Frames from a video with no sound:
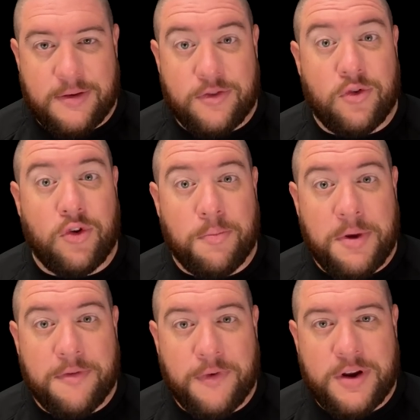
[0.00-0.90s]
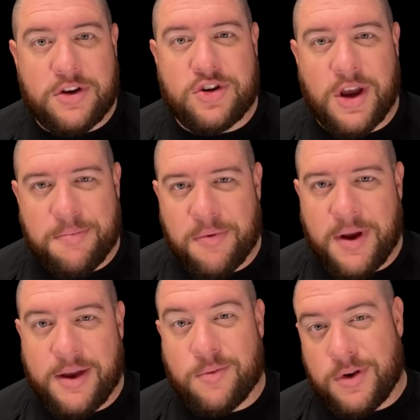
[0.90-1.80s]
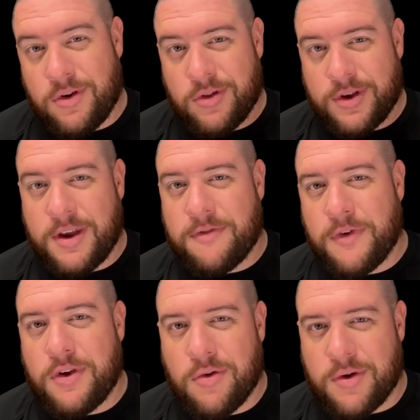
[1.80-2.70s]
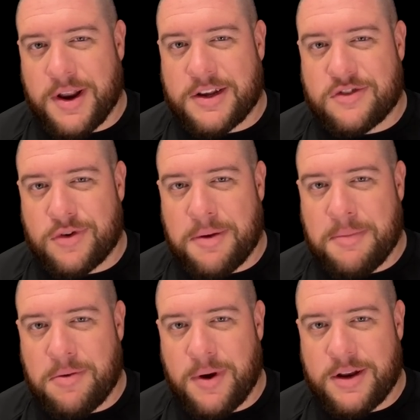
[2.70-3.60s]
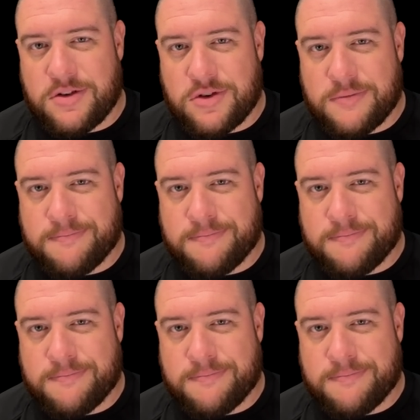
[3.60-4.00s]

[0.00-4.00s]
So don't be afraid to shop around when you're looking for your next straight midrange.